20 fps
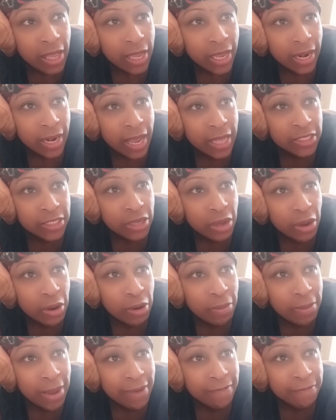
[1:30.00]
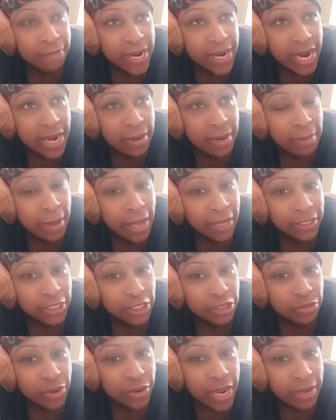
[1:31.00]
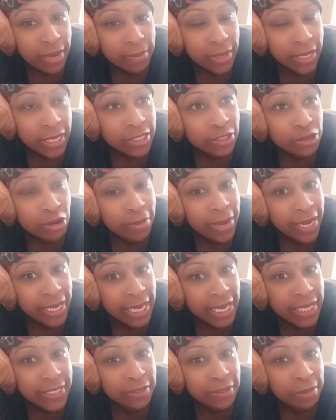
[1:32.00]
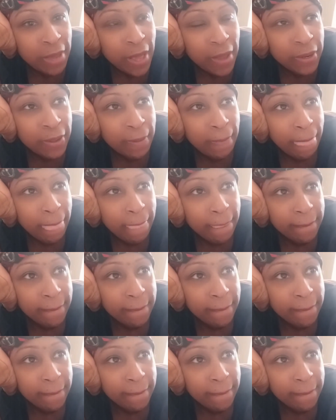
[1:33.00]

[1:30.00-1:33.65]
And I told my friend about the dream, and I told my kids about it.